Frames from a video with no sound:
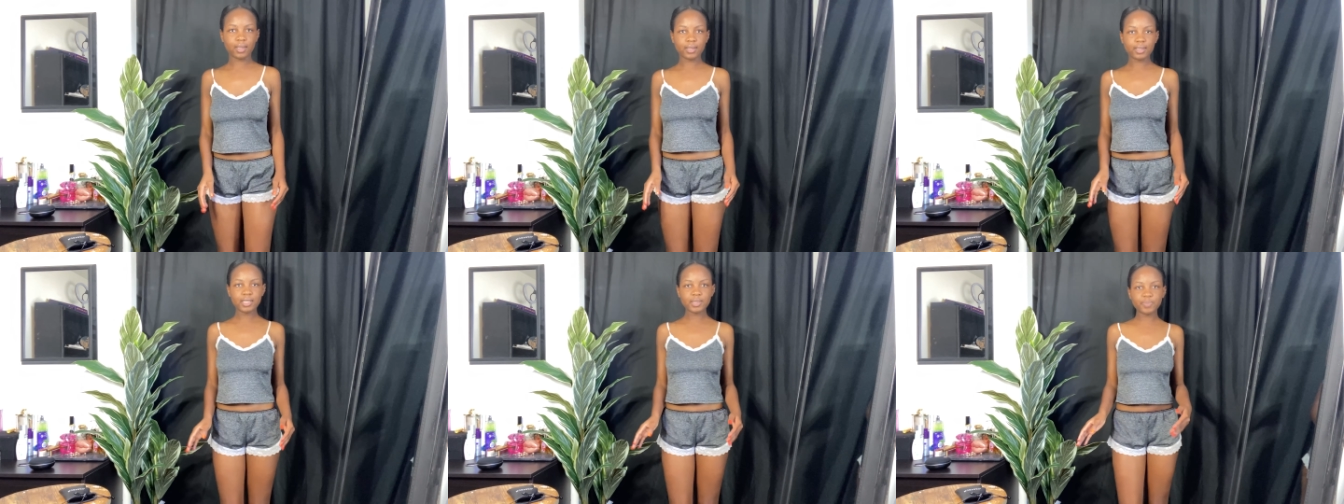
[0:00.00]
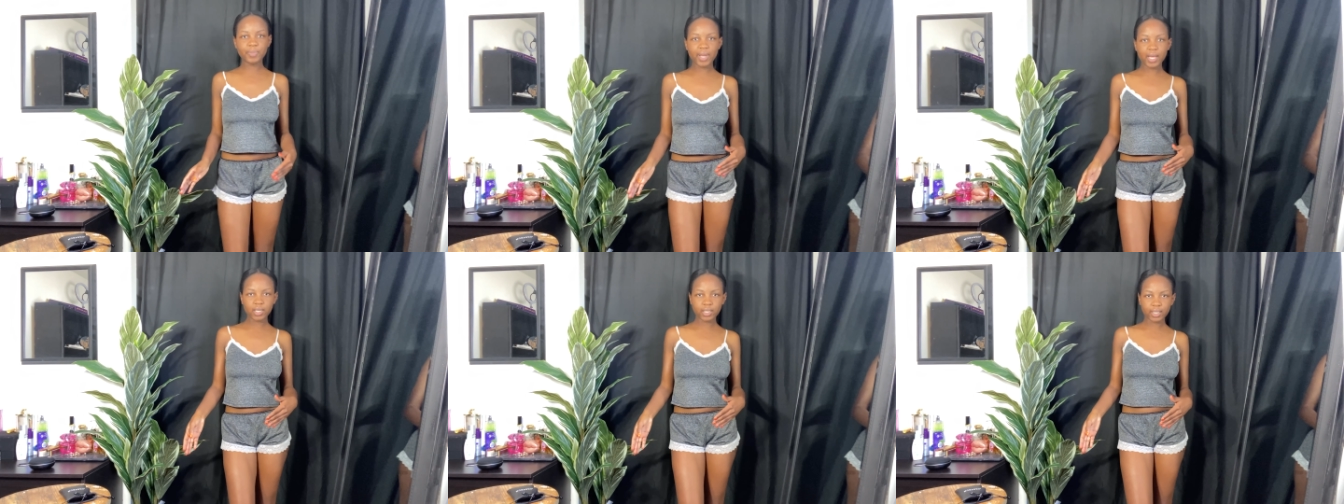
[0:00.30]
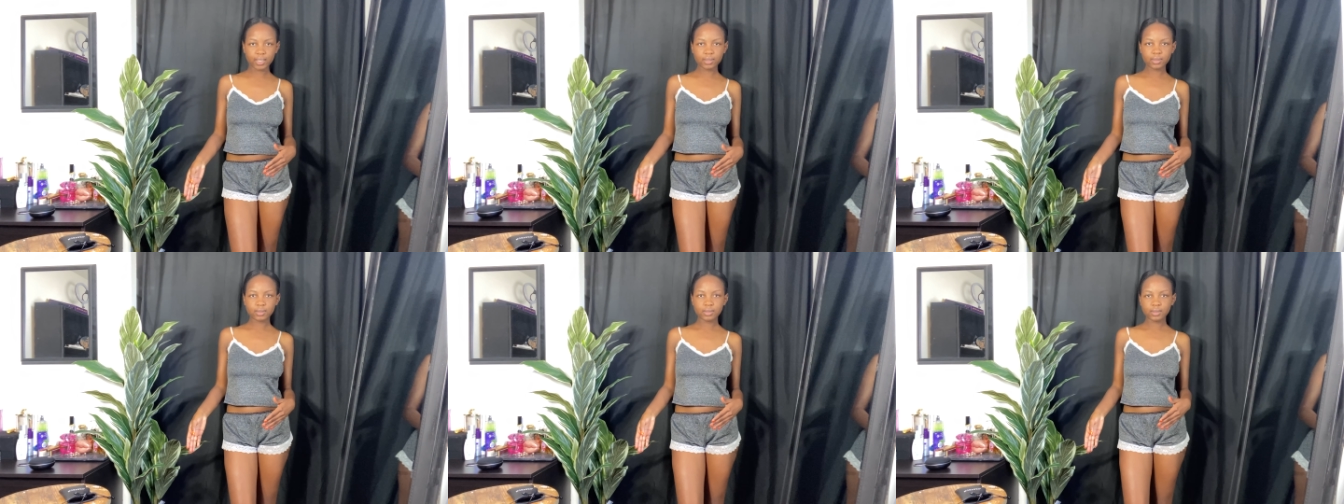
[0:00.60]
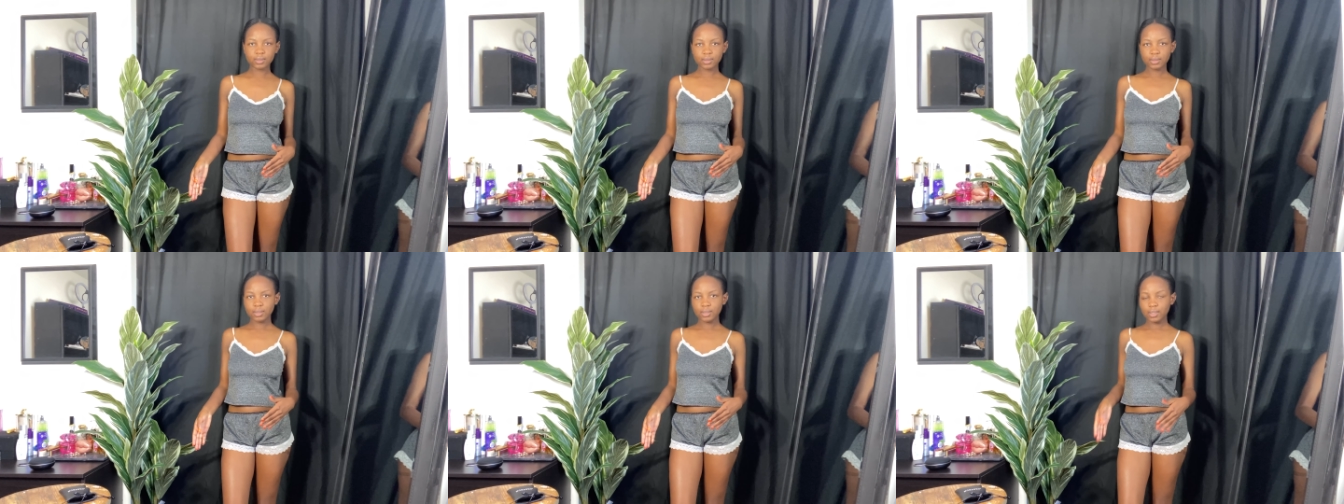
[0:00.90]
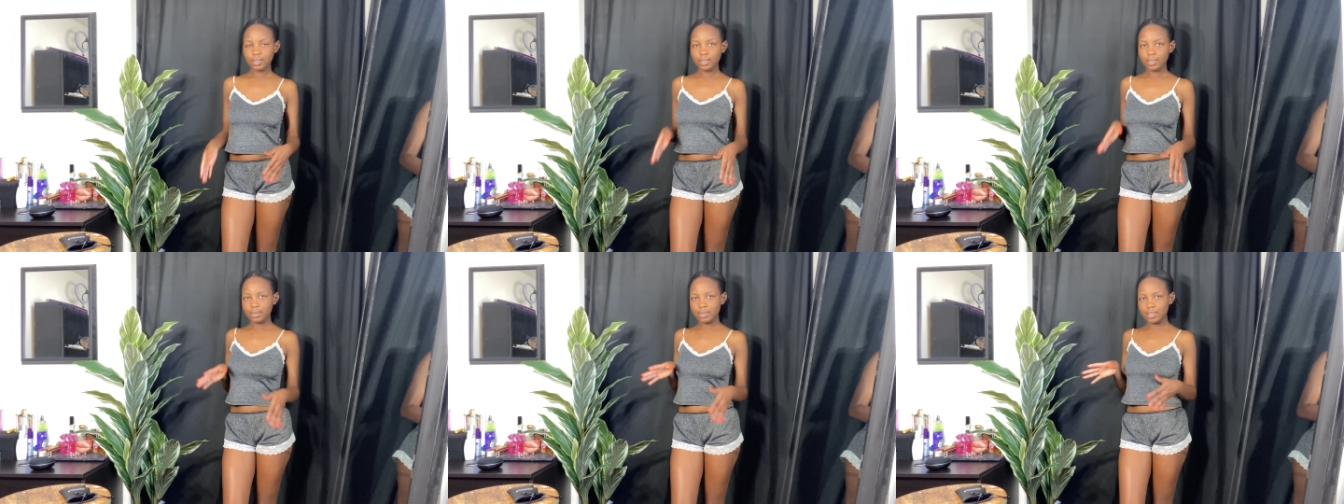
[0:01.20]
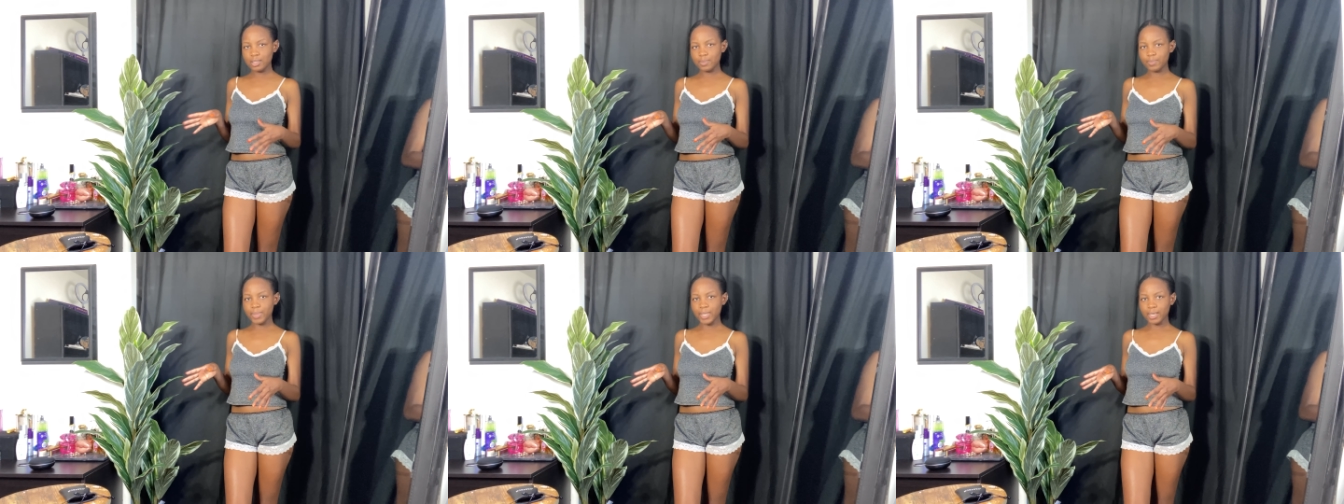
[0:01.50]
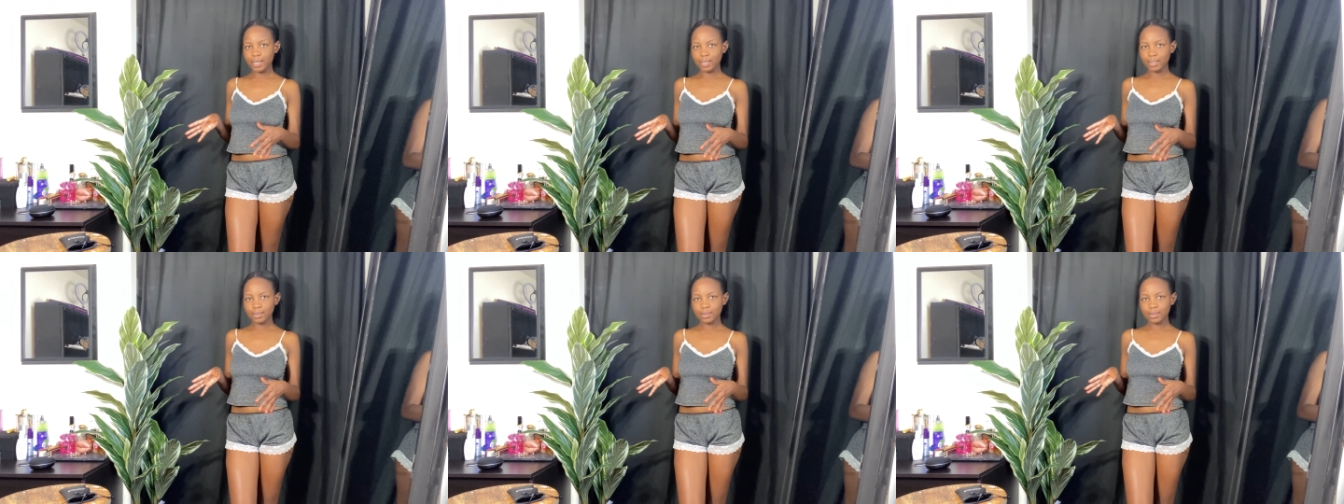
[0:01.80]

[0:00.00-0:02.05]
This is better. This is better.